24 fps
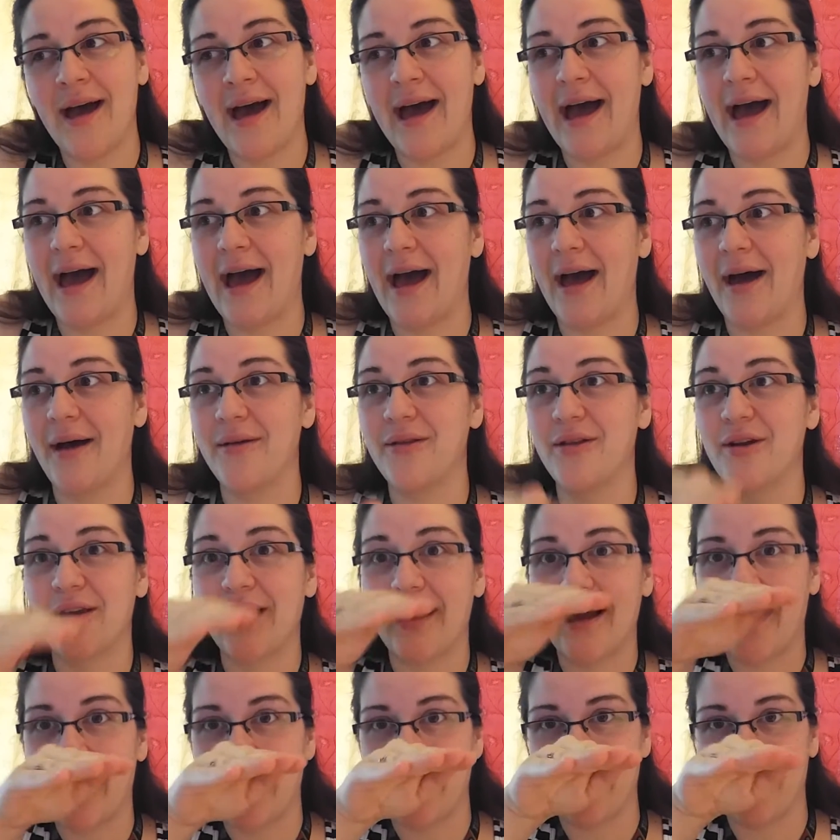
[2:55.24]
uh, they're
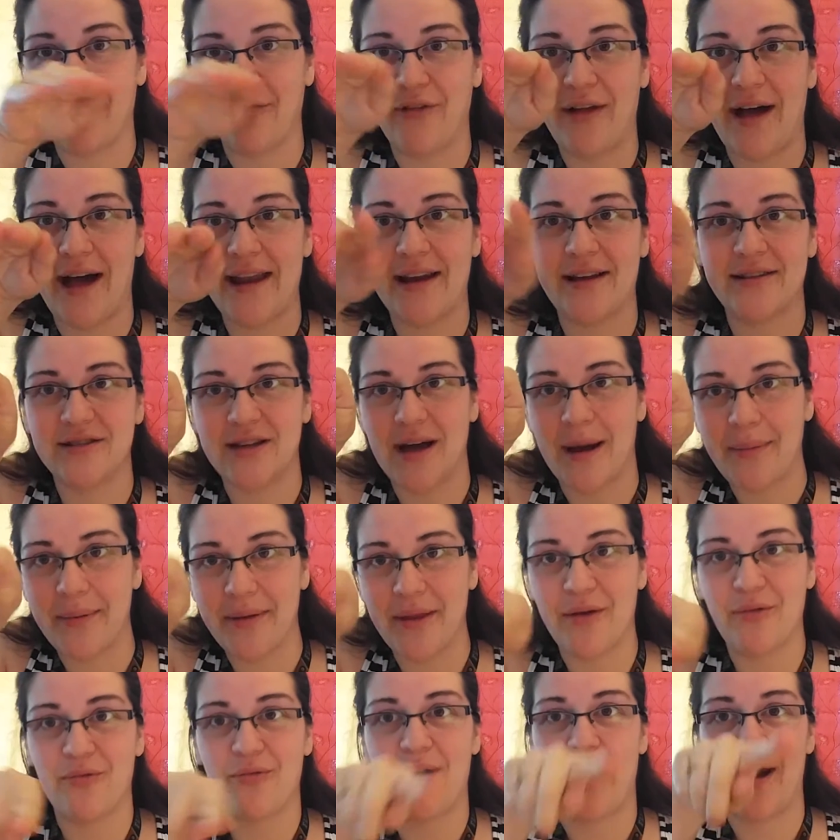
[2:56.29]
like kind of flat on top and
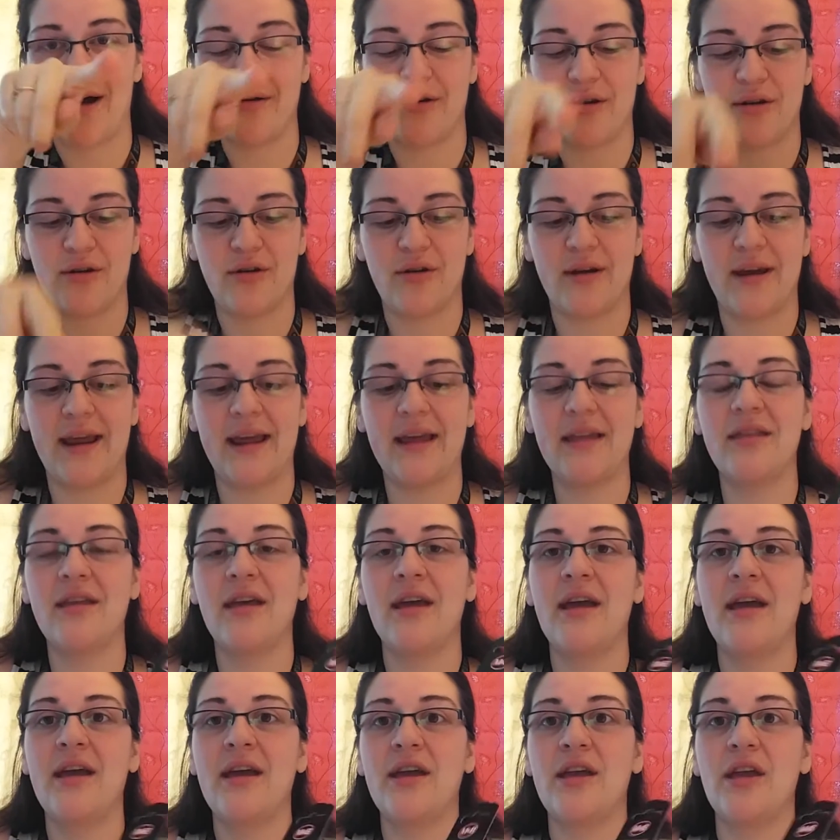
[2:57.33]
then round underneath
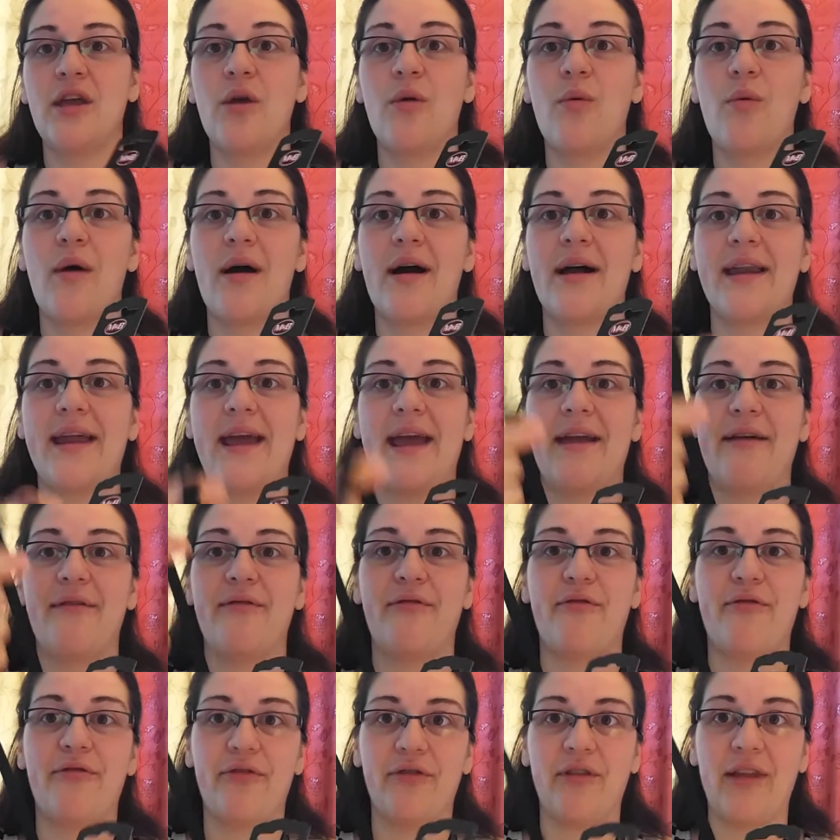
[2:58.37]
you want a
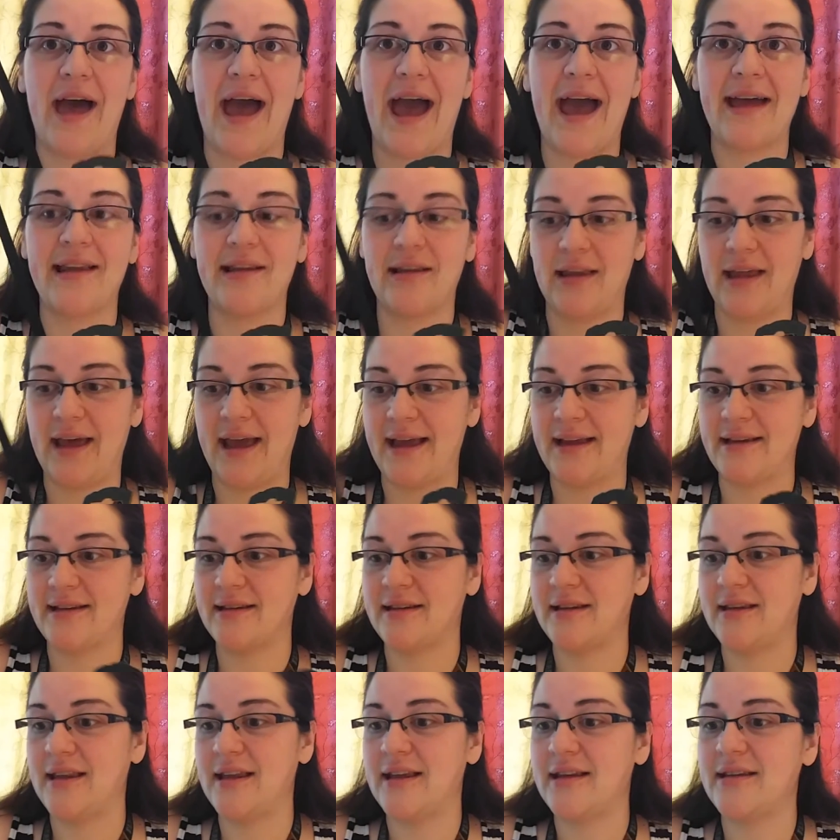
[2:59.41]
flat
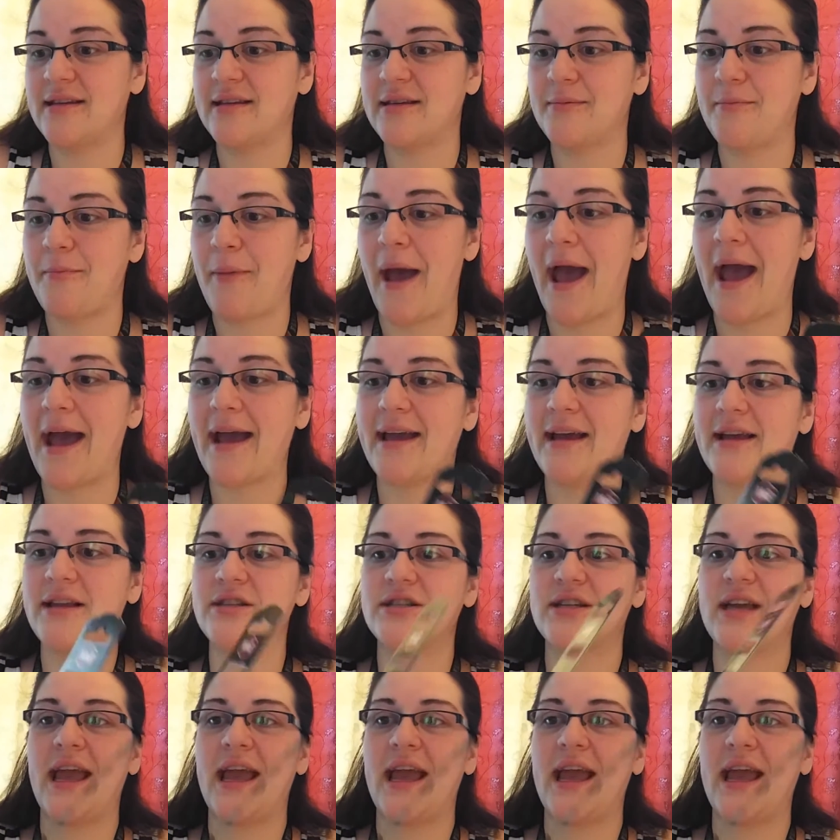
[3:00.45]
lace. This package